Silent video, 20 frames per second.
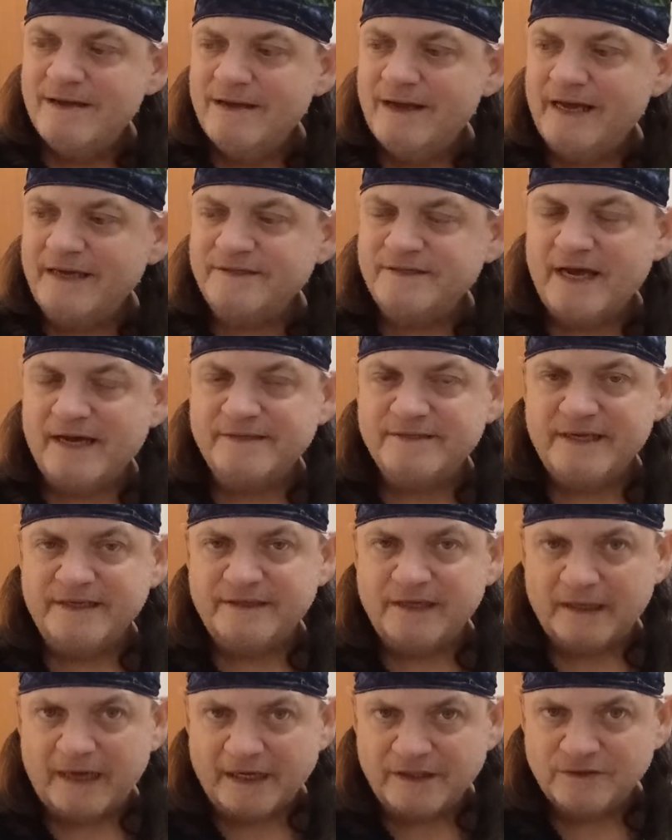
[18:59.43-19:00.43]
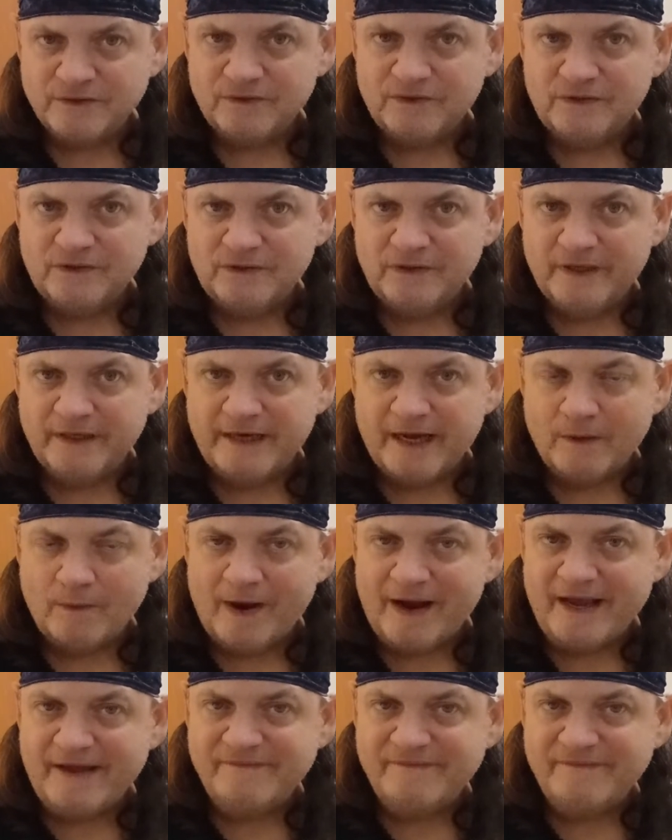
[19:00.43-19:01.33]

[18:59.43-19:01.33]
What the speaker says: as intellectual in that way,